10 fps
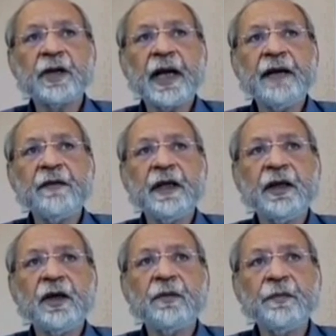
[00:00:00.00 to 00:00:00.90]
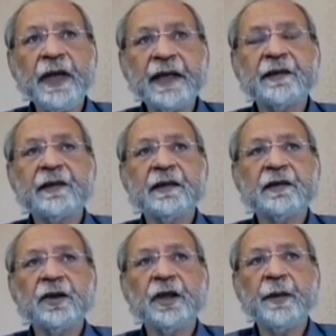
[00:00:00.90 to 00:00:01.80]
driving your mix
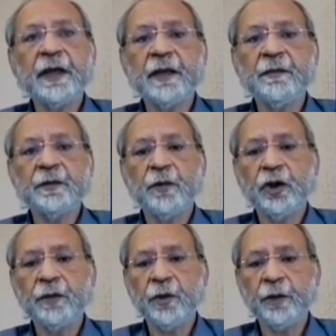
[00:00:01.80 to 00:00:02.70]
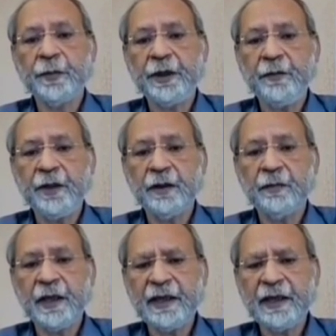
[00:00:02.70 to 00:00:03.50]
so it becomes more and more premium.